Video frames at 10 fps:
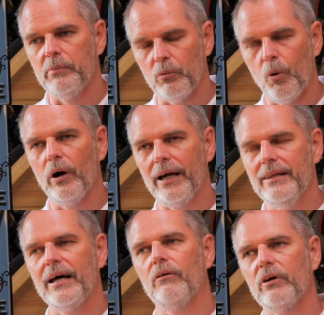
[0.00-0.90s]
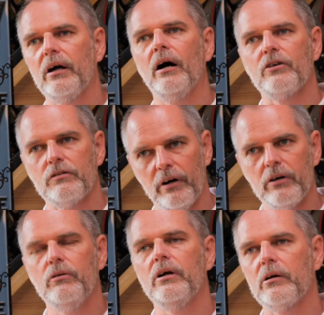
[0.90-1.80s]
but what in that regard is very
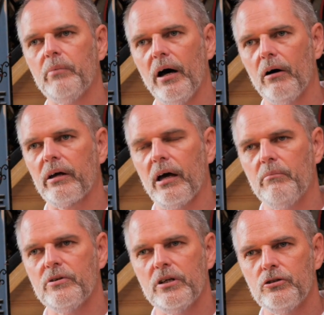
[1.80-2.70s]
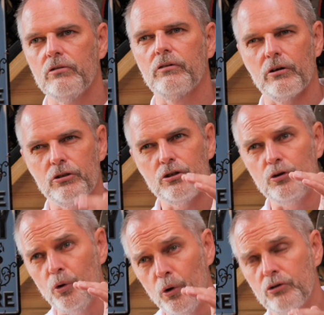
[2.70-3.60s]
unique about our cameras is you've got a
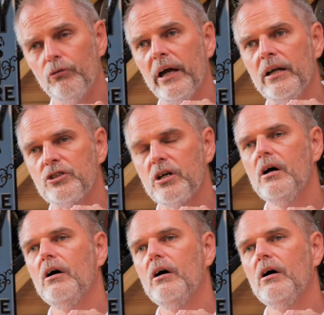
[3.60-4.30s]
huge range